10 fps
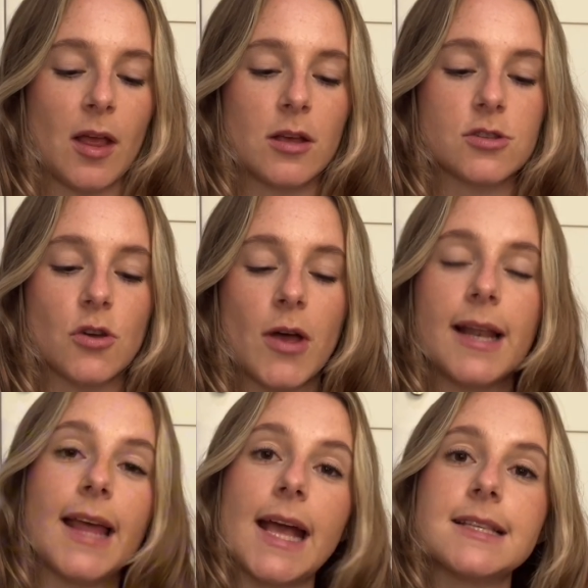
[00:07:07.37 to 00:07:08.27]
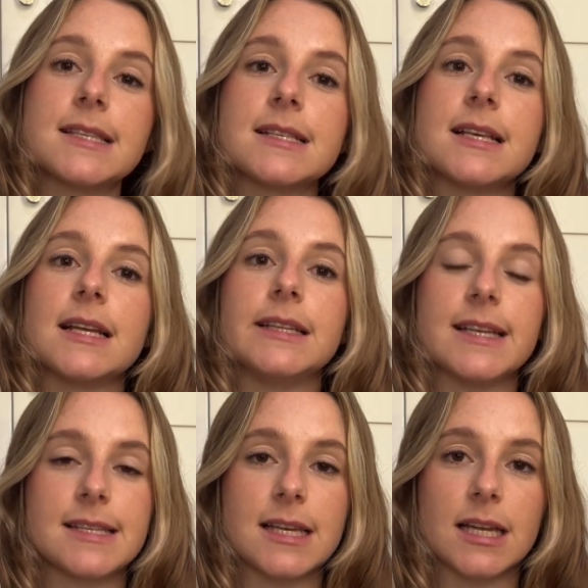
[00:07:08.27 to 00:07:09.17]
So let's
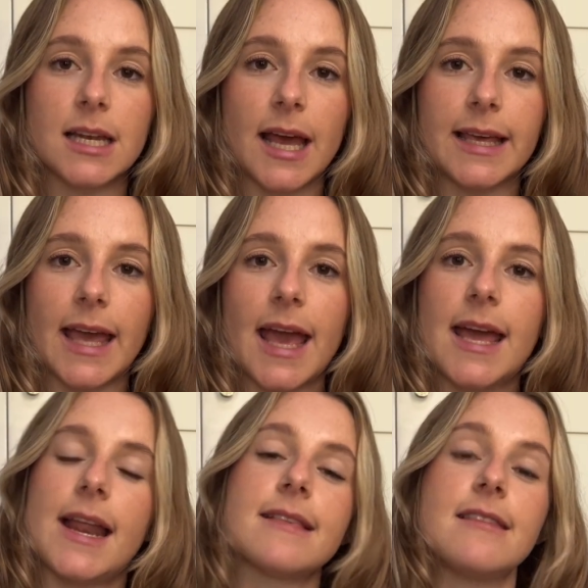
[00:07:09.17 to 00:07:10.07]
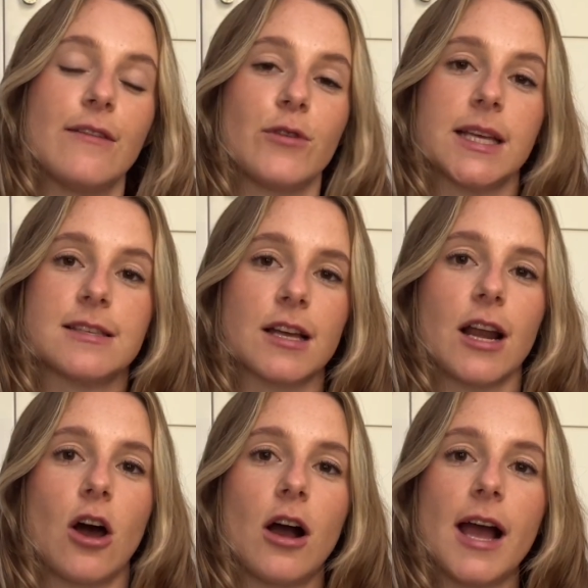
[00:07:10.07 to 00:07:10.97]
listen again and see if we can sing
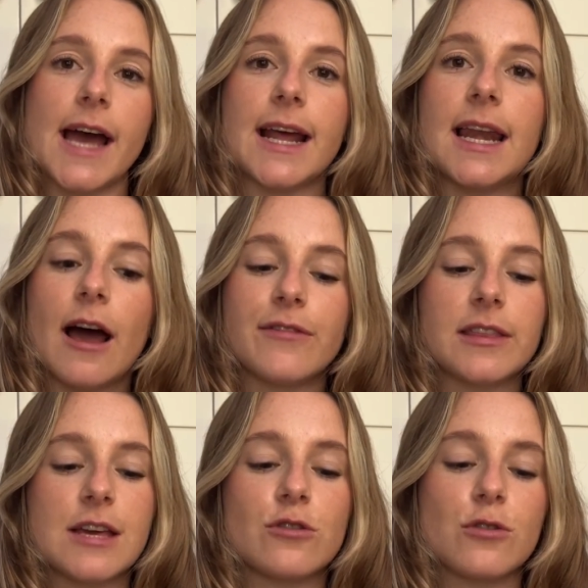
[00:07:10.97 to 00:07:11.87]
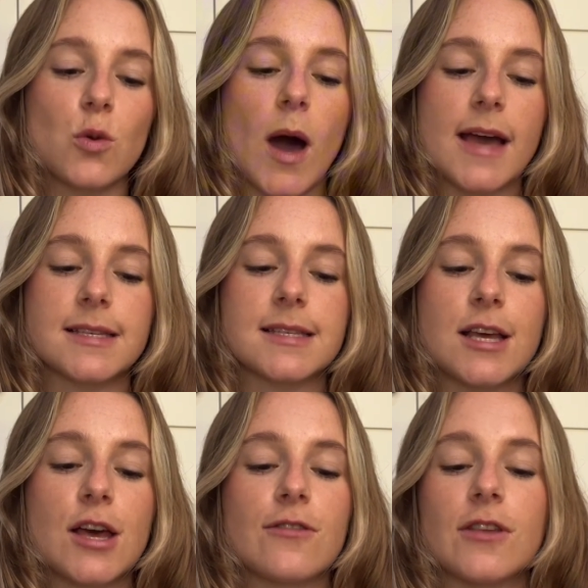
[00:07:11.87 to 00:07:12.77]
along. And I love that they do it twice,
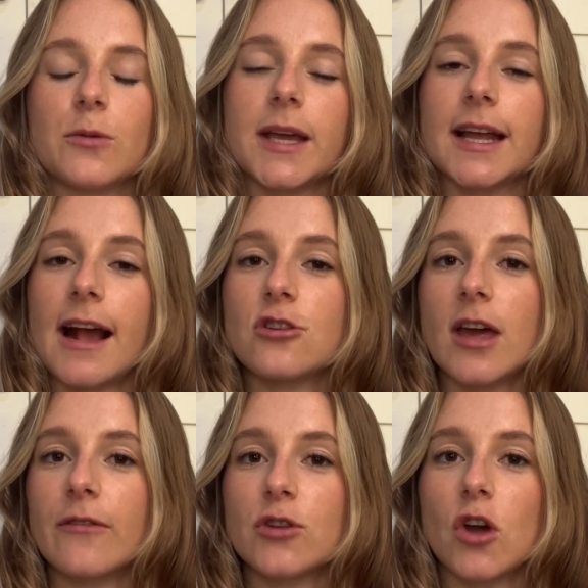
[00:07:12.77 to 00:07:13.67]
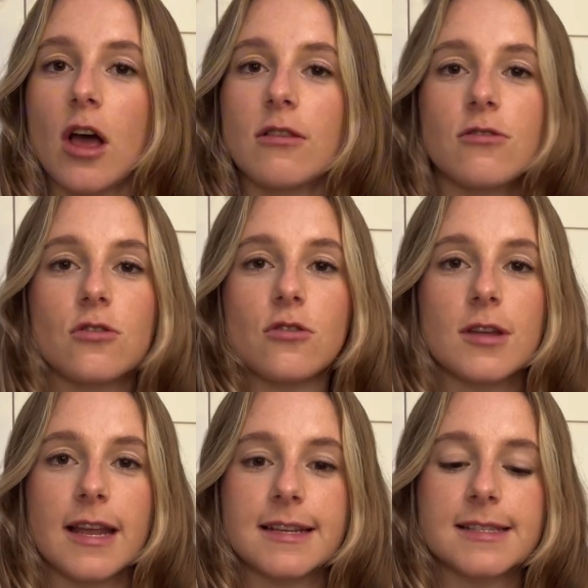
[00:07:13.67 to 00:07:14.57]
so that we can actually have a chance to
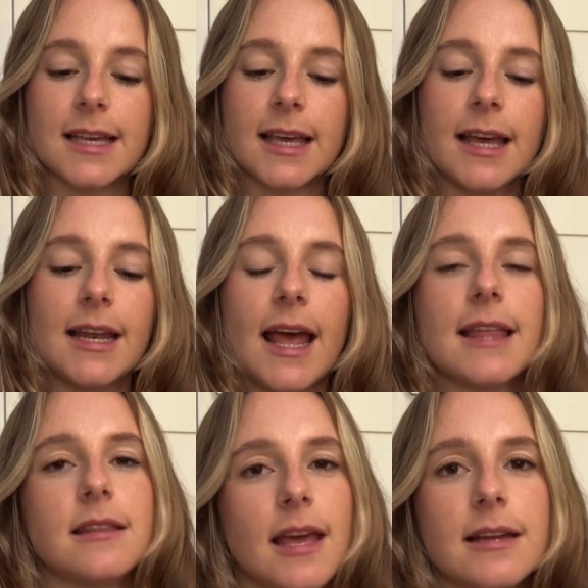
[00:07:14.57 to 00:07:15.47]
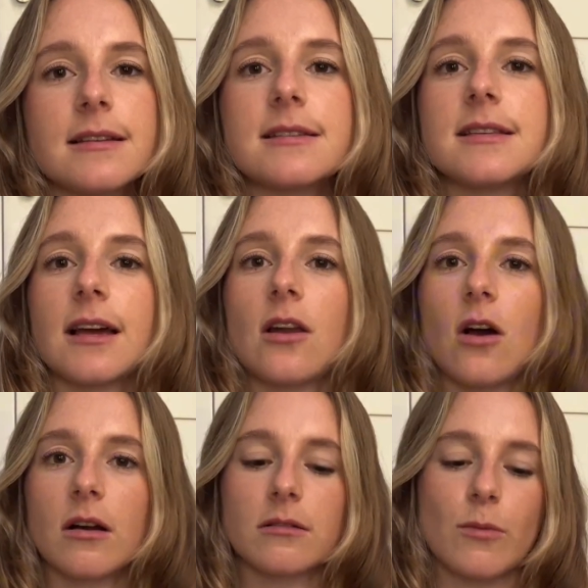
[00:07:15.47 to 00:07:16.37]
let it sink in and then sing
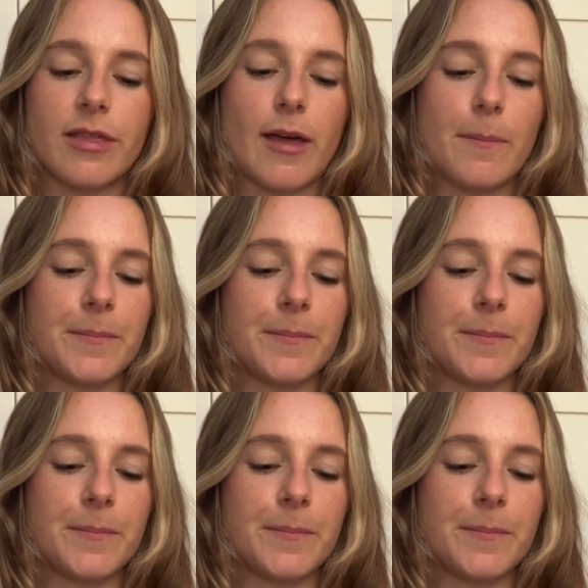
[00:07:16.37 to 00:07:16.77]
along with them.